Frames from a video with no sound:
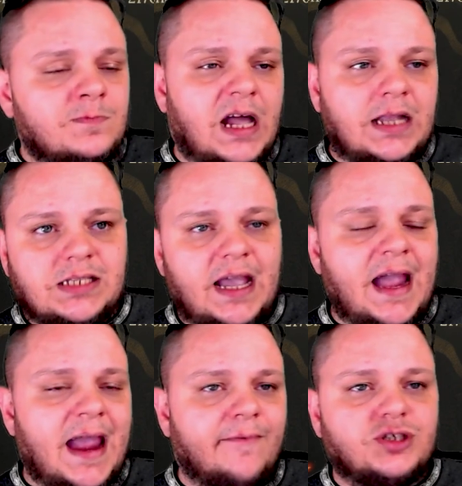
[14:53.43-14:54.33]
I'd say I
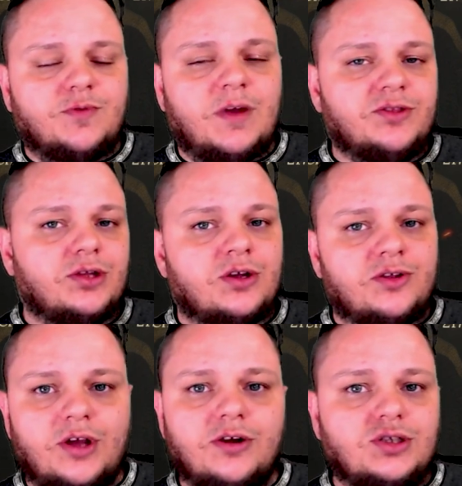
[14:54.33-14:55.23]
average around
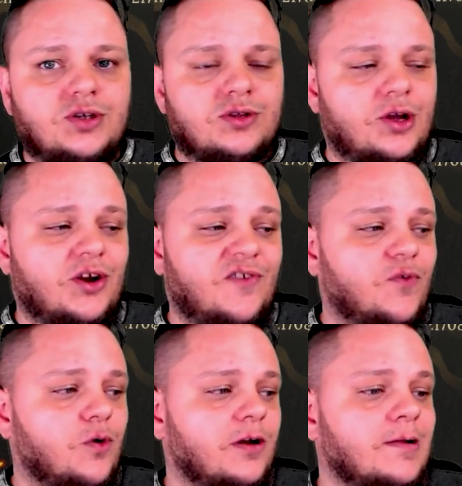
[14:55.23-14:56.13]
32 to
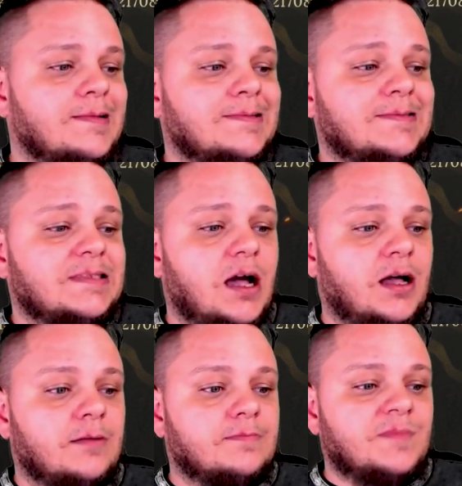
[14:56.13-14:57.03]
34.
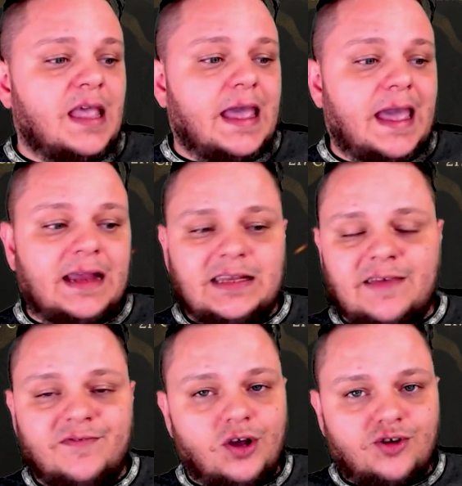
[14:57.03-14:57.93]
And
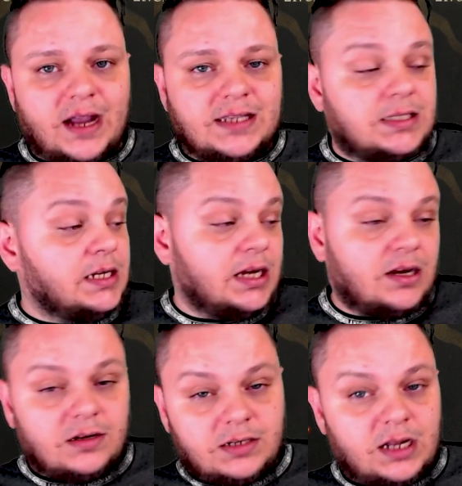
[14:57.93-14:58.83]
even though Christ is in
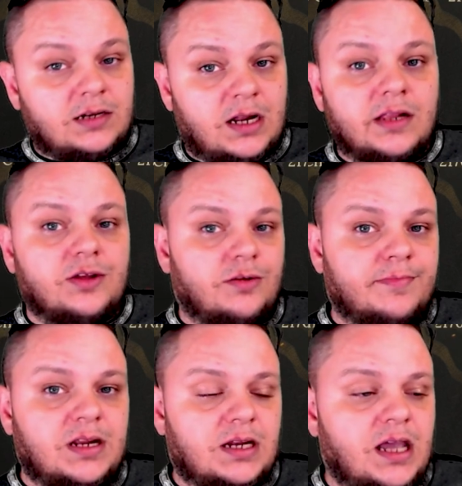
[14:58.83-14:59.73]
here and done a little
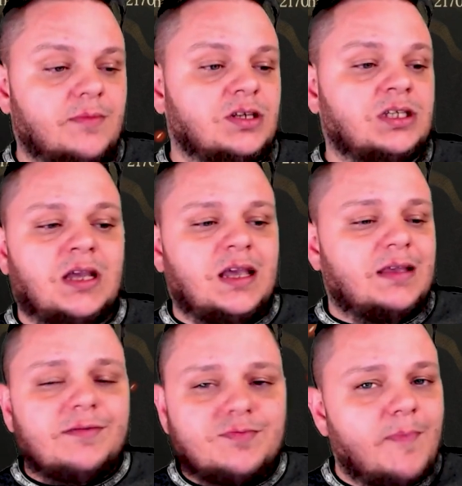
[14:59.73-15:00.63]
bit of damage,
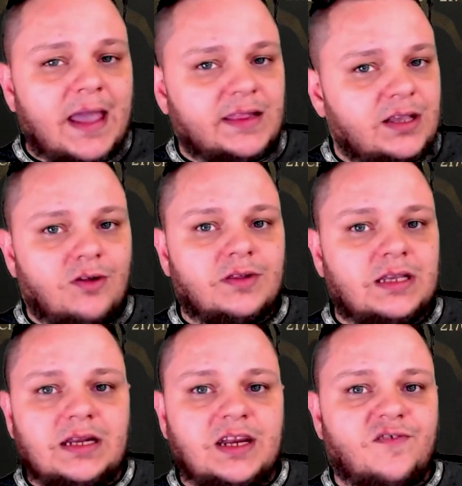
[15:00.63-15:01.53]
mainly
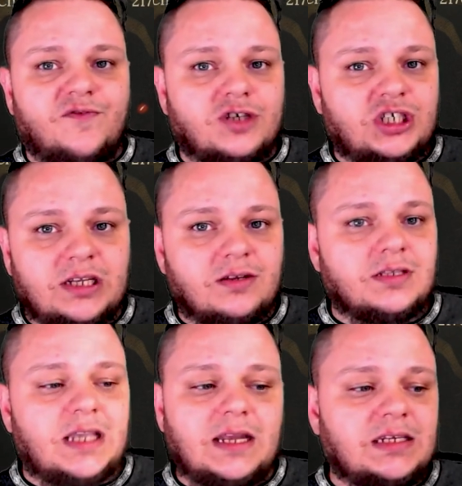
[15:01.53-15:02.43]
only in here for
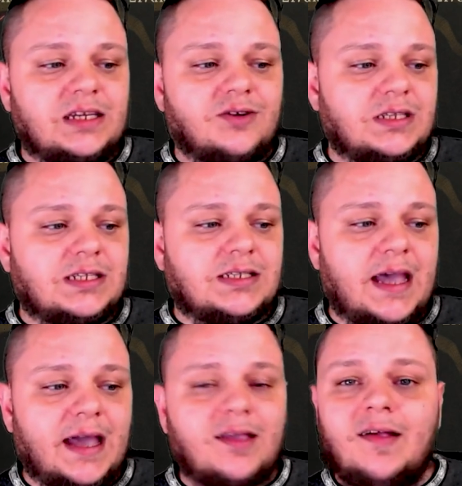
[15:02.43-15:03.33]
shields and decreased
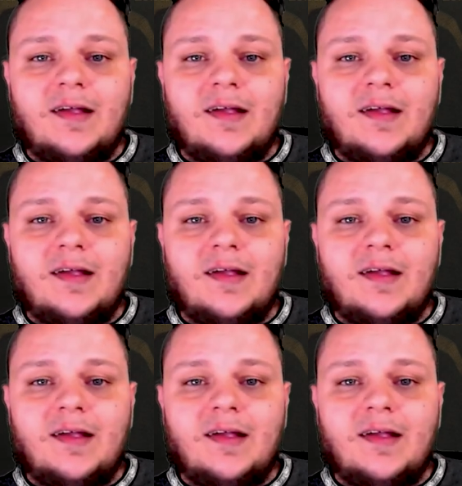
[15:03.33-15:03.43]
attack.